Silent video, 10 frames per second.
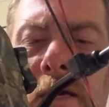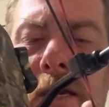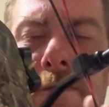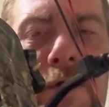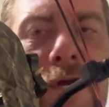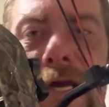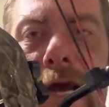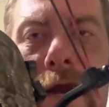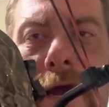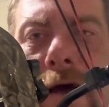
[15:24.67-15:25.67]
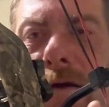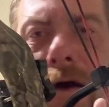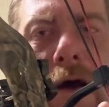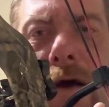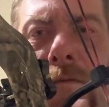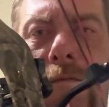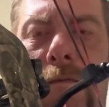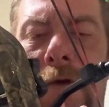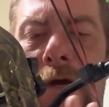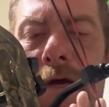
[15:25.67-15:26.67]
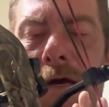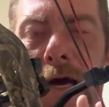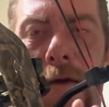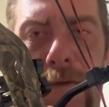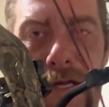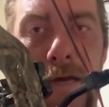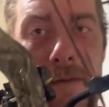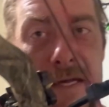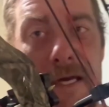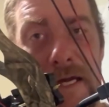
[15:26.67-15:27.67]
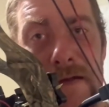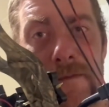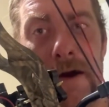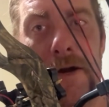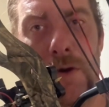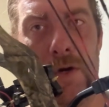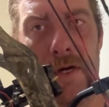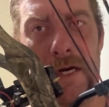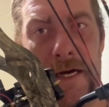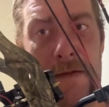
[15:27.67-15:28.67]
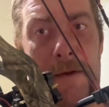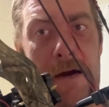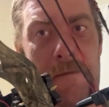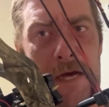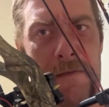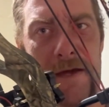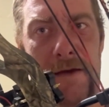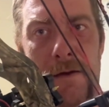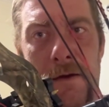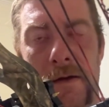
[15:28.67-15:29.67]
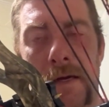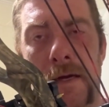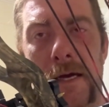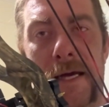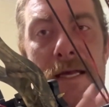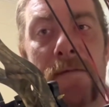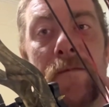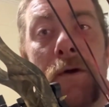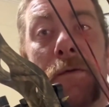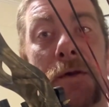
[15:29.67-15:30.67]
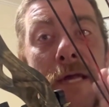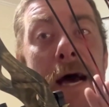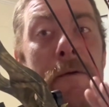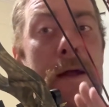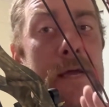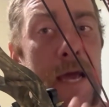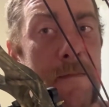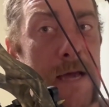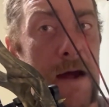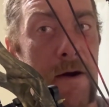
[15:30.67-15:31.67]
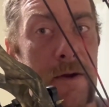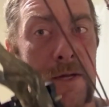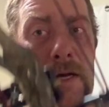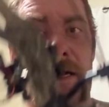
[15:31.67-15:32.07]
If you're just getting out, a whisker biscuit is very good and it's very forgiving, except for if you start running heavy arrows,